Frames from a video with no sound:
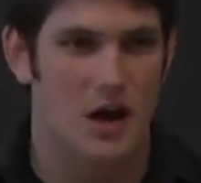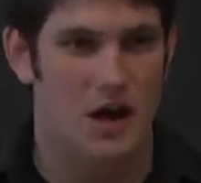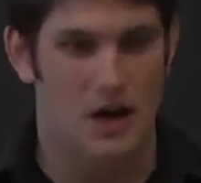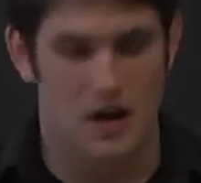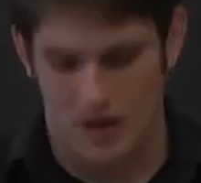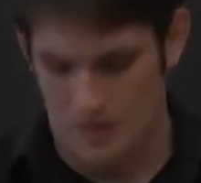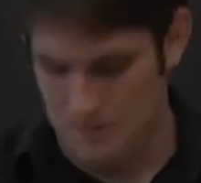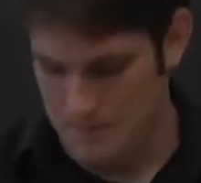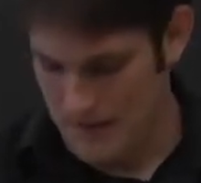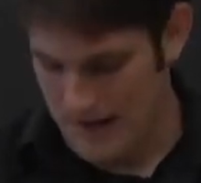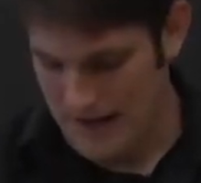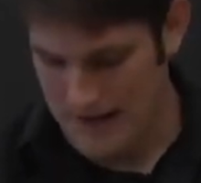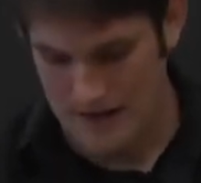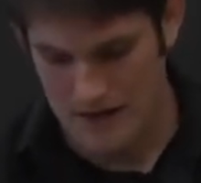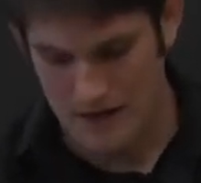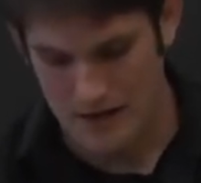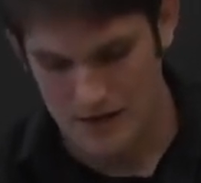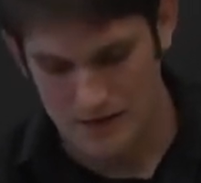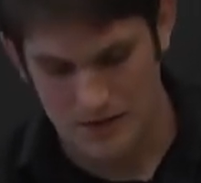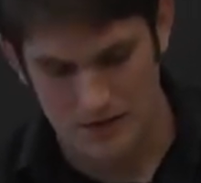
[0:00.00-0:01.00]

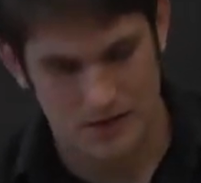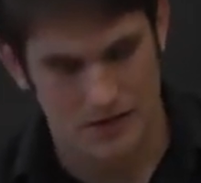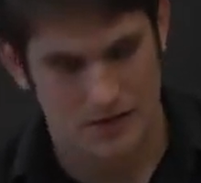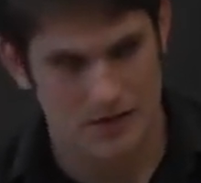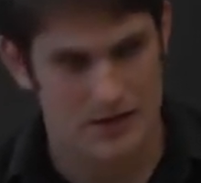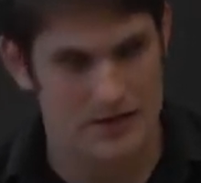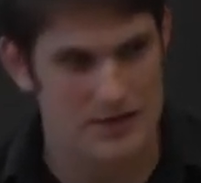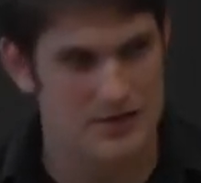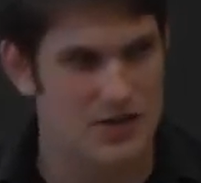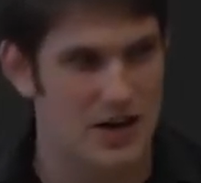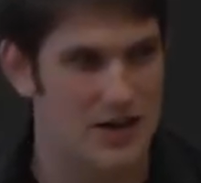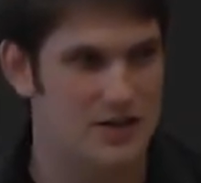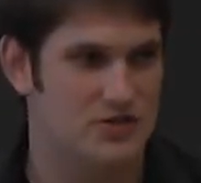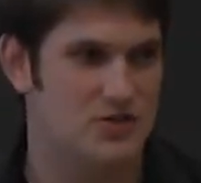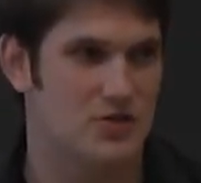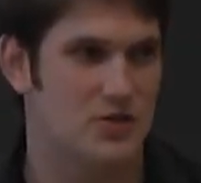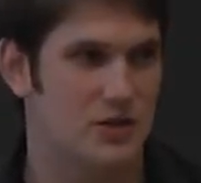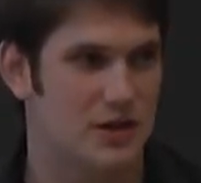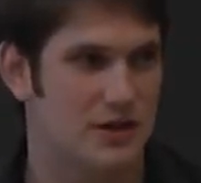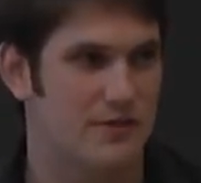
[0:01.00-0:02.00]
And it's not
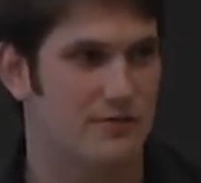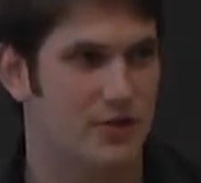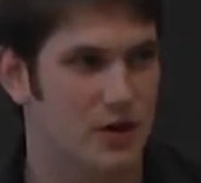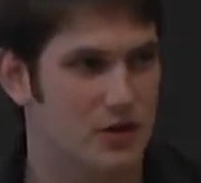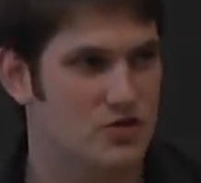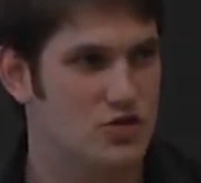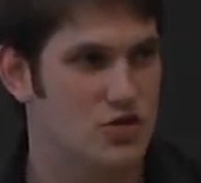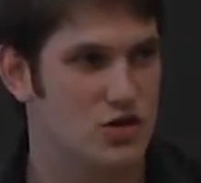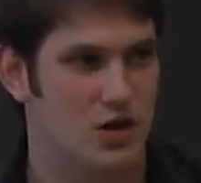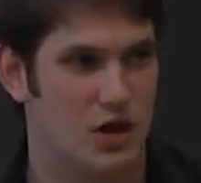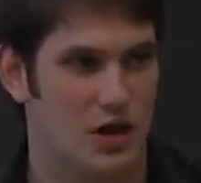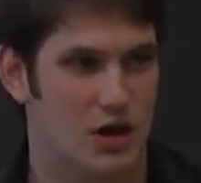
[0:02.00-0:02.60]
necessarily a function